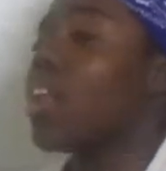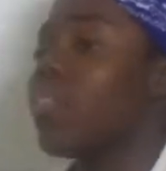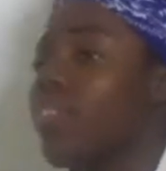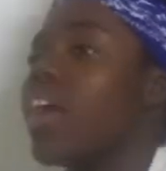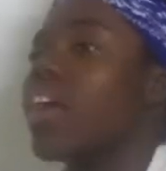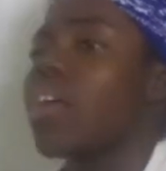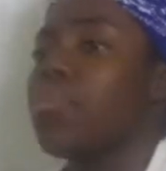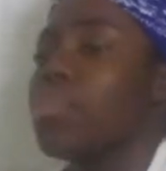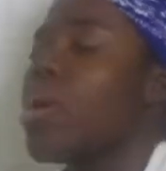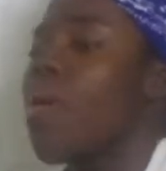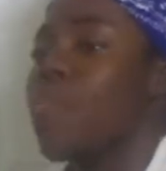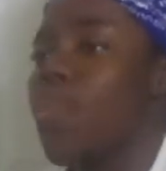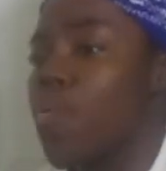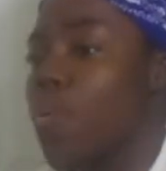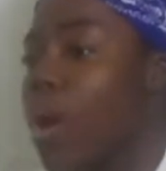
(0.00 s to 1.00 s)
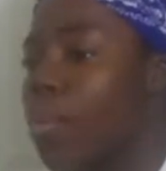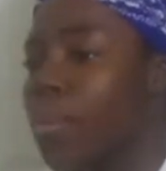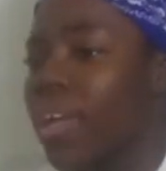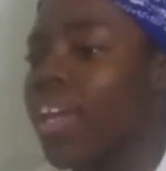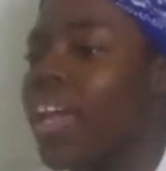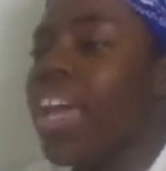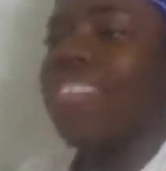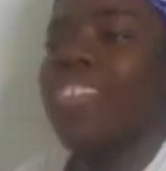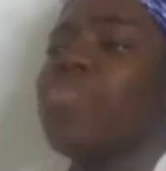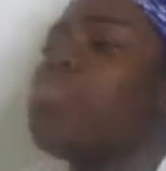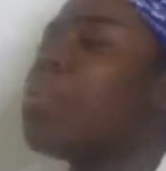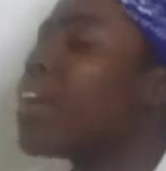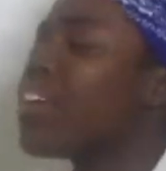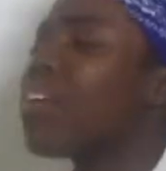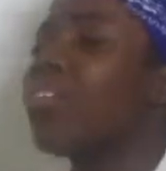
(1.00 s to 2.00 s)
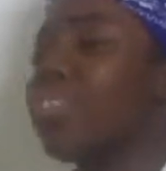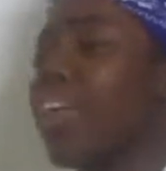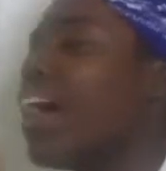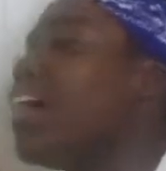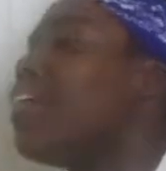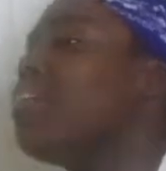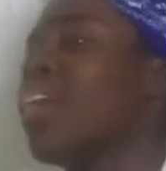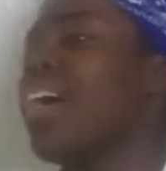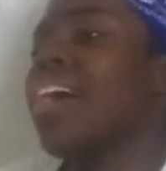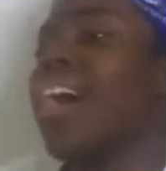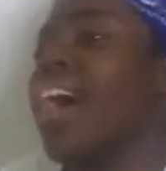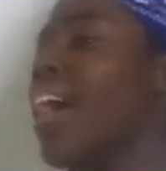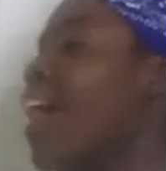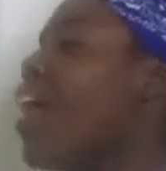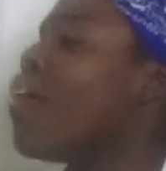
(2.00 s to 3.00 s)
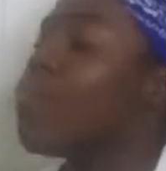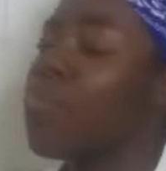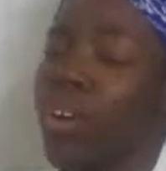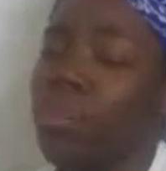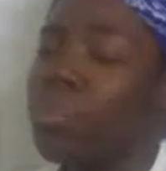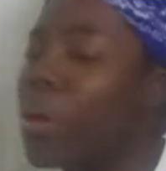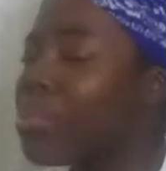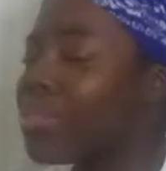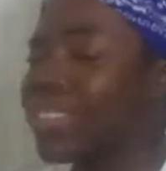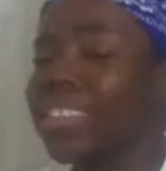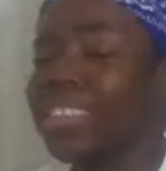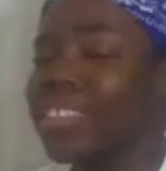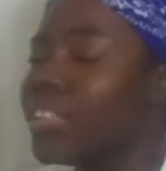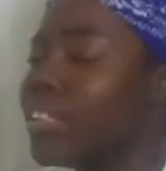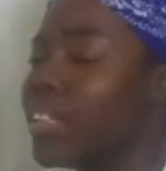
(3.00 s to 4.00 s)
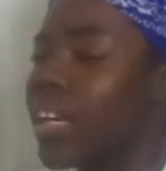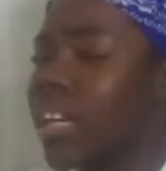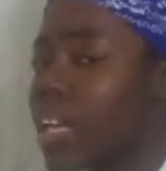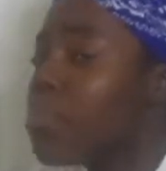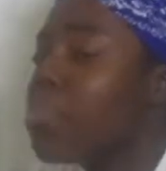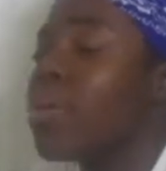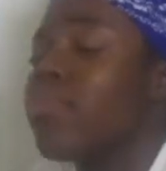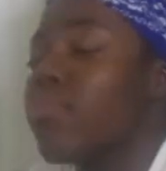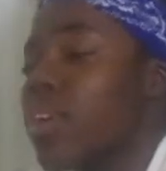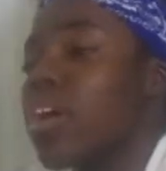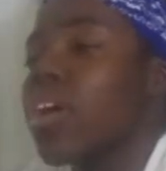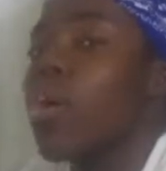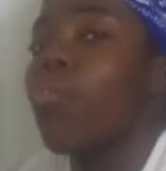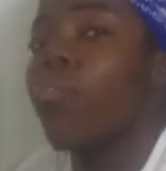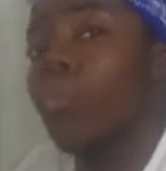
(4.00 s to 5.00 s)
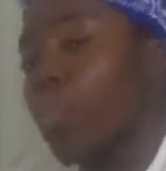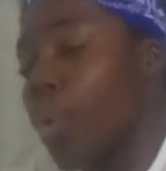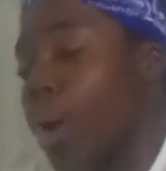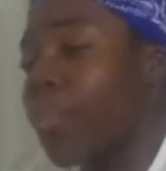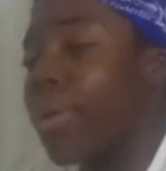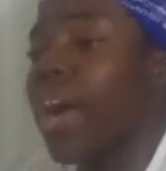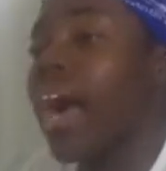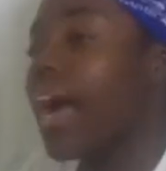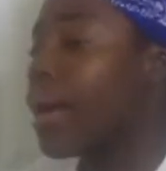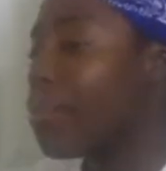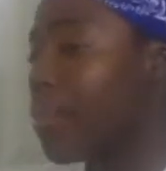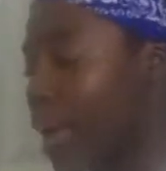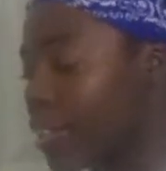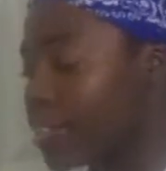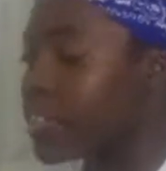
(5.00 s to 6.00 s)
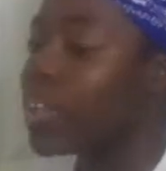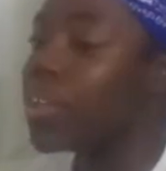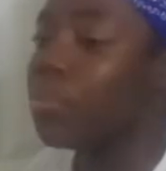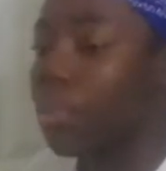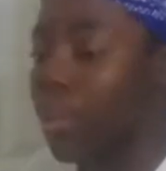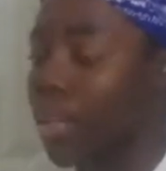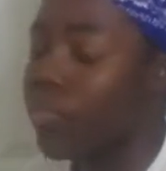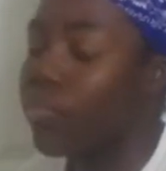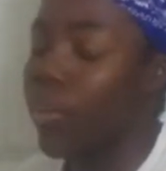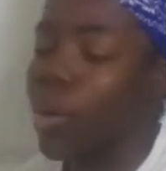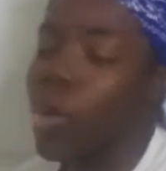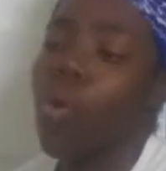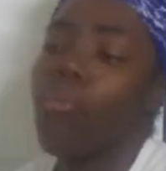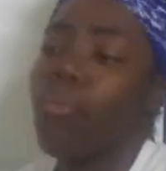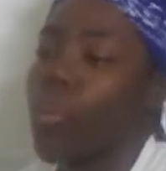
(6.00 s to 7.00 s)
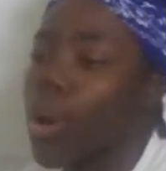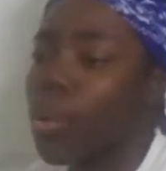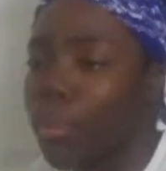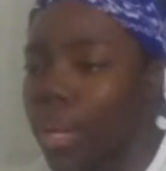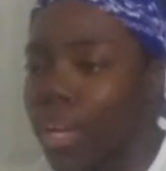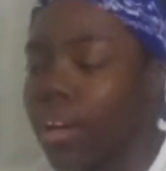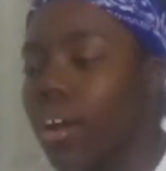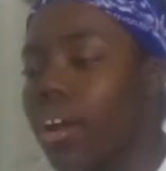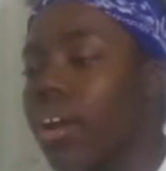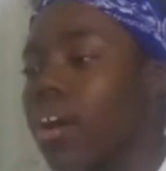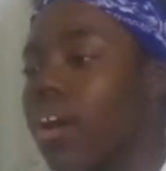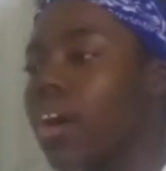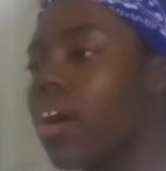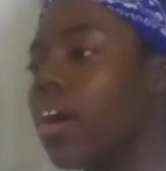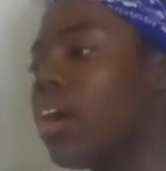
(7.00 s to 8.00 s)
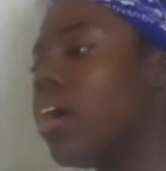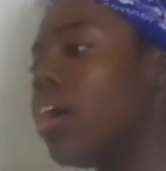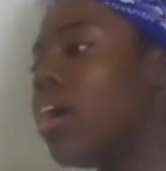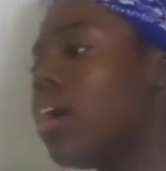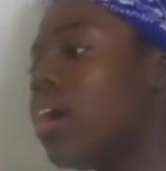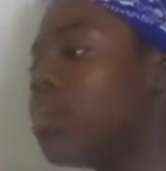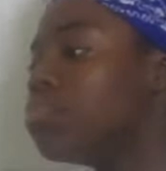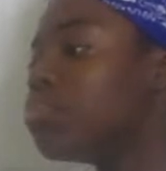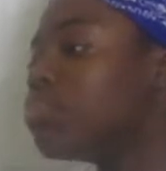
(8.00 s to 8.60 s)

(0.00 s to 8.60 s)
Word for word: of that can be overwhelming just putting your life out for the public to see it can be very overwhelming i imagine it being very overwhelming um